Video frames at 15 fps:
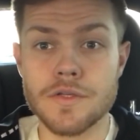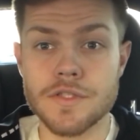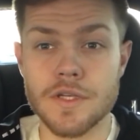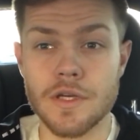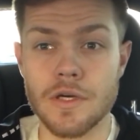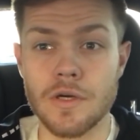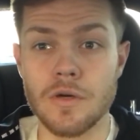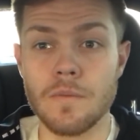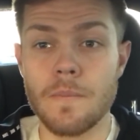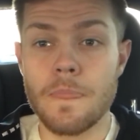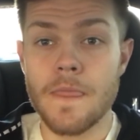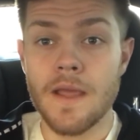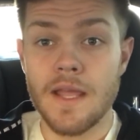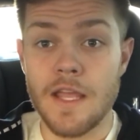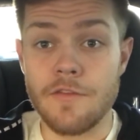So
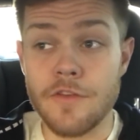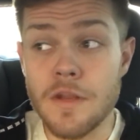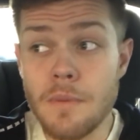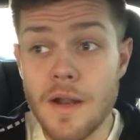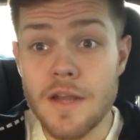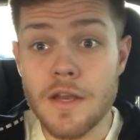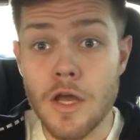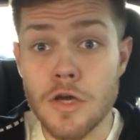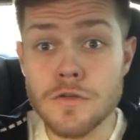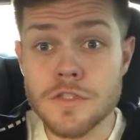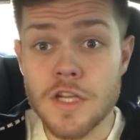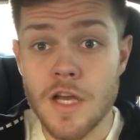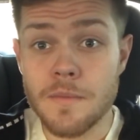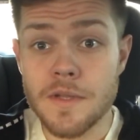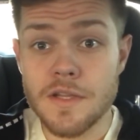if anybody knows,
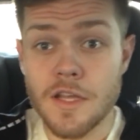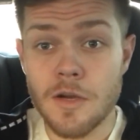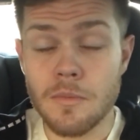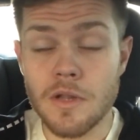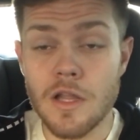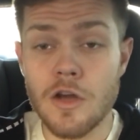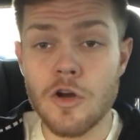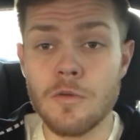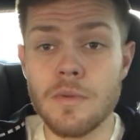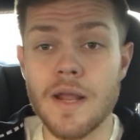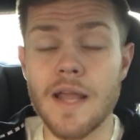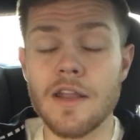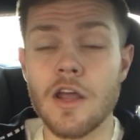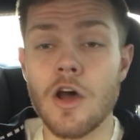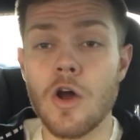comment down below. But
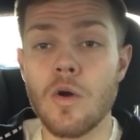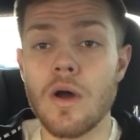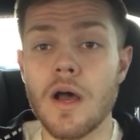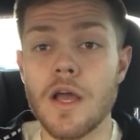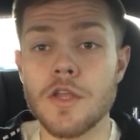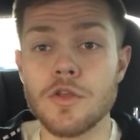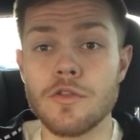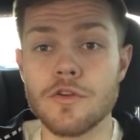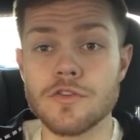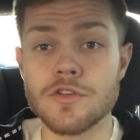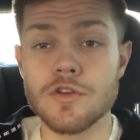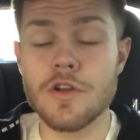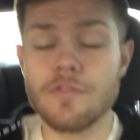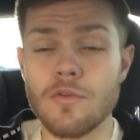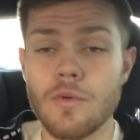I know there's
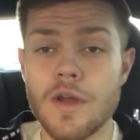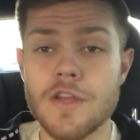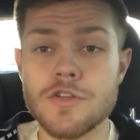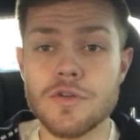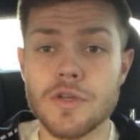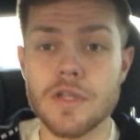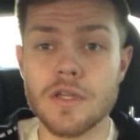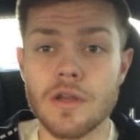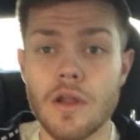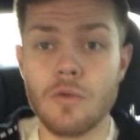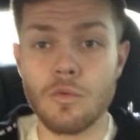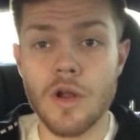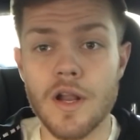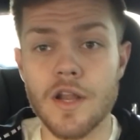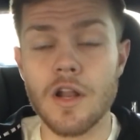two different ways you can
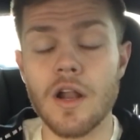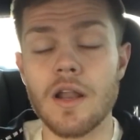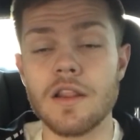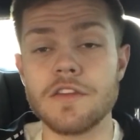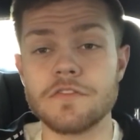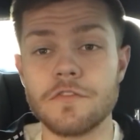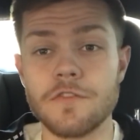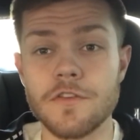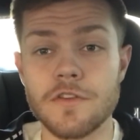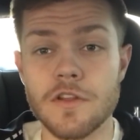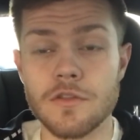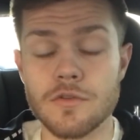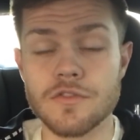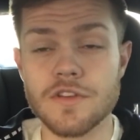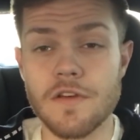run it on at least a
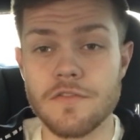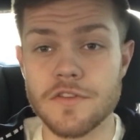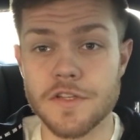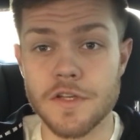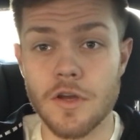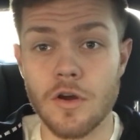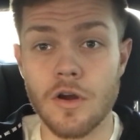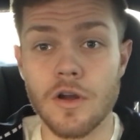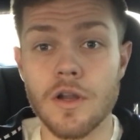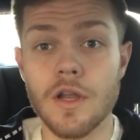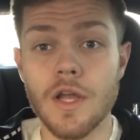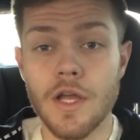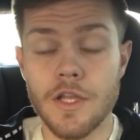15 through 17 car.